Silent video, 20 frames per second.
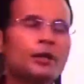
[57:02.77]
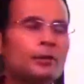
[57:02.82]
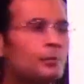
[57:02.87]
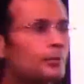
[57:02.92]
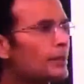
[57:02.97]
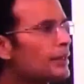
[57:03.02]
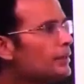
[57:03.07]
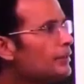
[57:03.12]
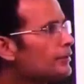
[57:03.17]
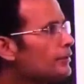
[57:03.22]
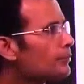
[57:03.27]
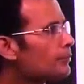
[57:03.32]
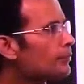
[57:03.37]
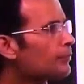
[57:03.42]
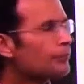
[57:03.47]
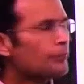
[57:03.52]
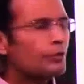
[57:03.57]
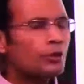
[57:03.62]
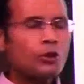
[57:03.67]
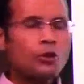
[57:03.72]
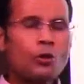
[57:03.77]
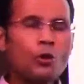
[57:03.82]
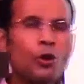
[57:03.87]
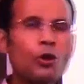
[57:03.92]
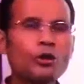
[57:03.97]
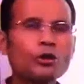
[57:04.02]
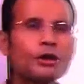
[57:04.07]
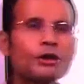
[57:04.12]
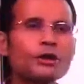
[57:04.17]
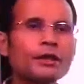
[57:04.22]
Means
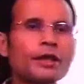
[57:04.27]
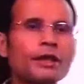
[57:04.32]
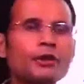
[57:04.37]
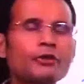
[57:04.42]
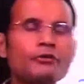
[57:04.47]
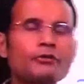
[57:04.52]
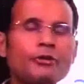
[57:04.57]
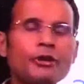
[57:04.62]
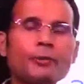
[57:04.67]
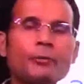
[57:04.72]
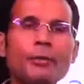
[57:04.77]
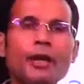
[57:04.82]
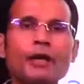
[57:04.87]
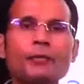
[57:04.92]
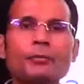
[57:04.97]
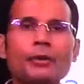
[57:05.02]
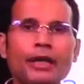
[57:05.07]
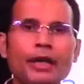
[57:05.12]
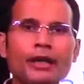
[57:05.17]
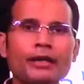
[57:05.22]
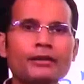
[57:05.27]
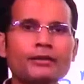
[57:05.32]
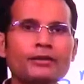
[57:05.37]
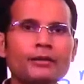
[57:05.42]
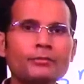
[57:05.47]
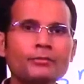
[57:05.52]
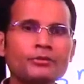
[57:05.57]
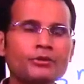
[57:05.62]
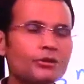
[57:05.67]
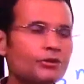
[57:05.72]
all the negative feedback
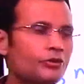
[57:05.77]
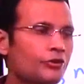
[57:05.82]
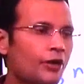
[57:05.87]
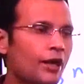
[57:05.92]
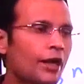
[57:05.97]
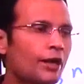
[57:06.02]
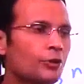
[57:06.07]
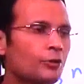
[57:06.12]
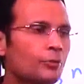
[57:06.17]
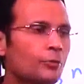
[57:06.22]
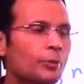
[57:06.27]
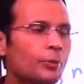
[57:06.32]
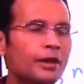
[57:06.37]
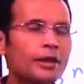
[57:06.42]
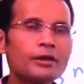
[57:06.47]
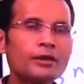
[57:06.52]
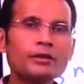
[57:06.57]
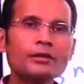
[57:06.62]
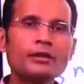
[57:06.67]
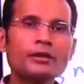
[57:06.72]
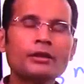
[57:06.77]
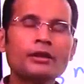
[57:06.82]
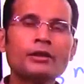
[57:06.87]
mechanisms try to bring